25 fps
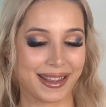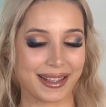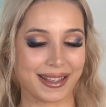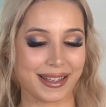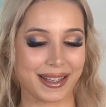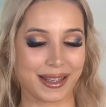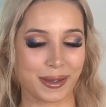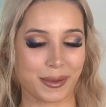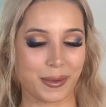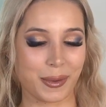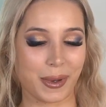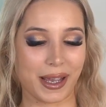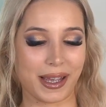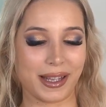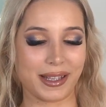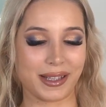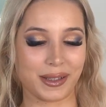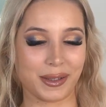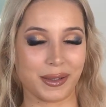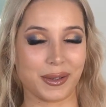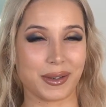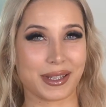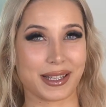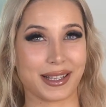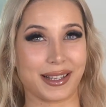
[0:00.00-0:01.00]
this is why it
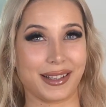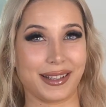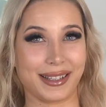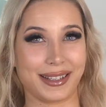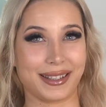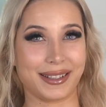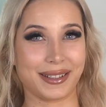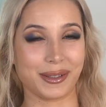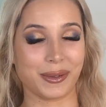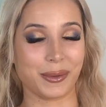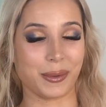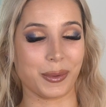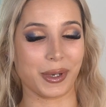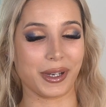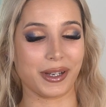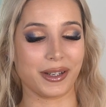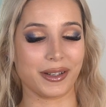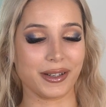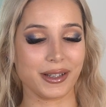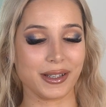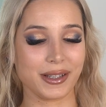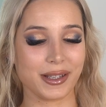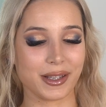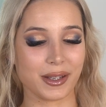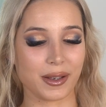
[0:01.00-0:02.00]
looks a little
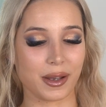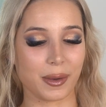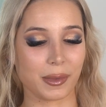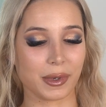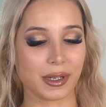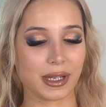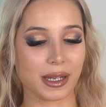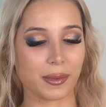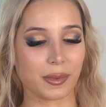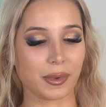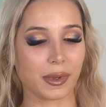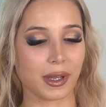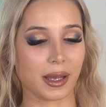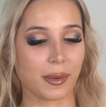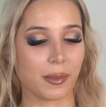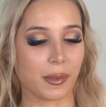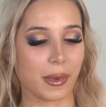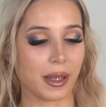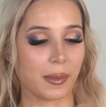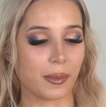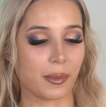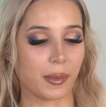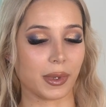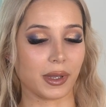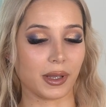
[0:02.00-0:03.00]
weird. So I'm gonna apply
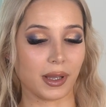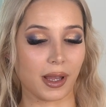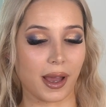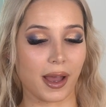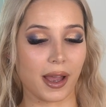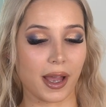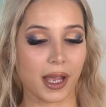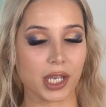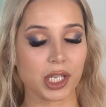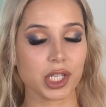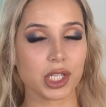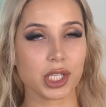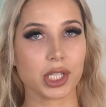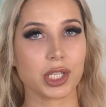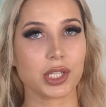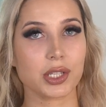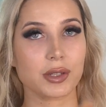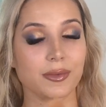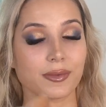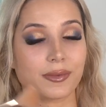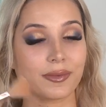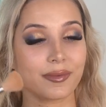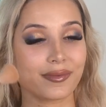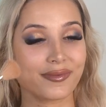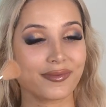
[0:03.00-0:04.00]
my blush.